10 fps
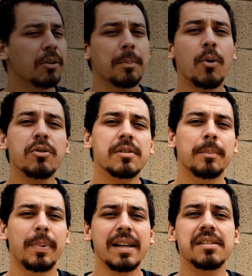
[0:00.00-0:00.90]

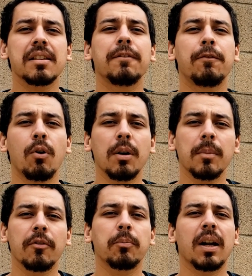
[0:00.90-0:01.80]
most basic form
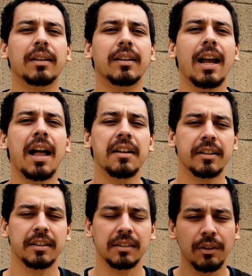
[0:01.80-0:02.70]
of
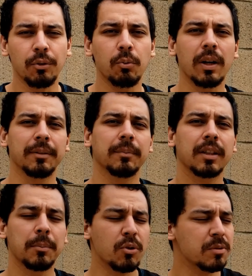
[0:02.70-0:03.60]
practicality, level 1,
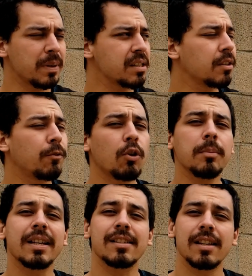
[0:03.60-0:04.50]
the most basic
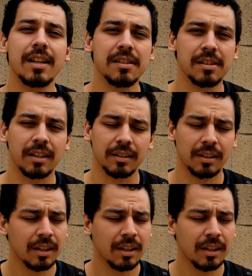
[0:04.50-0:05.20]
form is instinct.